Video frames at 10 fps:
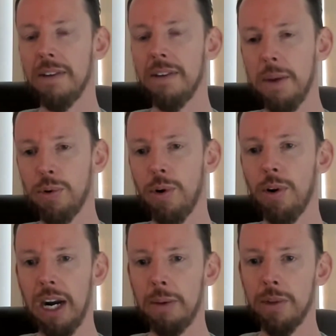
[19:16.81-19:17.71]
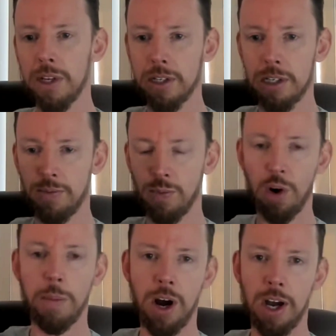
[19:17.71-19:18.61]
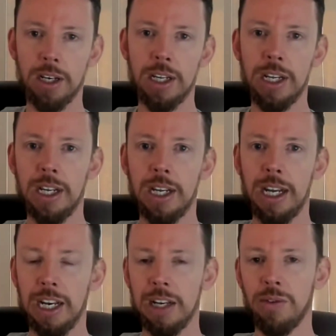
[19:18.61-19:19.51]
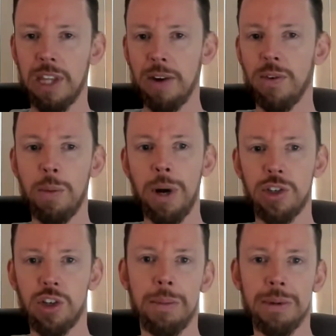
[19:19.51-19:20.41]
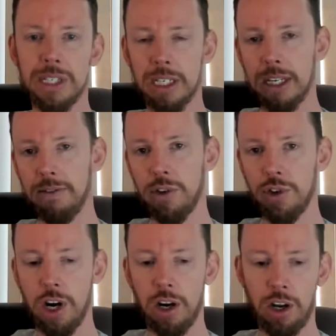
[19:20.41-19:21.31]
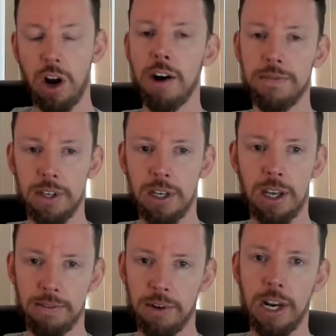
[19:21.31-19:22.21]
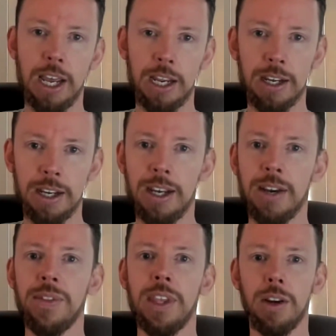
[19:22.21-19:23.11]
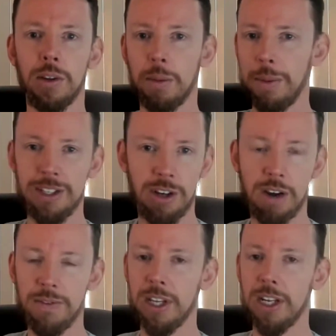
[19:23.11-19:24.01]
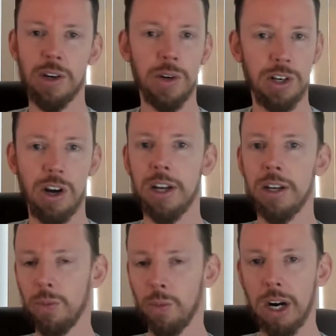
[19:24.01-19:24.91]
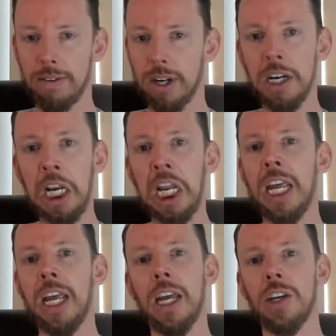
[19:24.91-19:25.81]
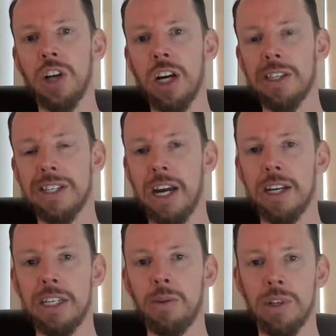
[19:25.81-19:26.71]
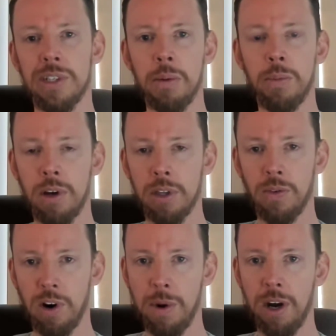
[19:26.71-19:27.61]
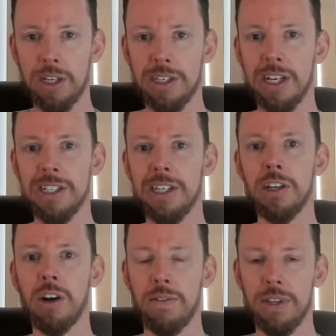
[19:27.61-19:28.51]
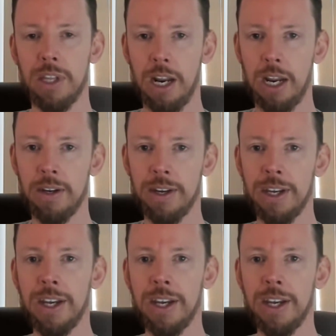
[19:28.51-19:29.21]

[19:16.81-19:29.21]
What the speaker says: If I program this robot, and that robot's job is to give Chuck coffee every day, the best coffee, and it's always hot and whatever. And Chuck decides he wants to unplug the robot because he doesn't need coffee today.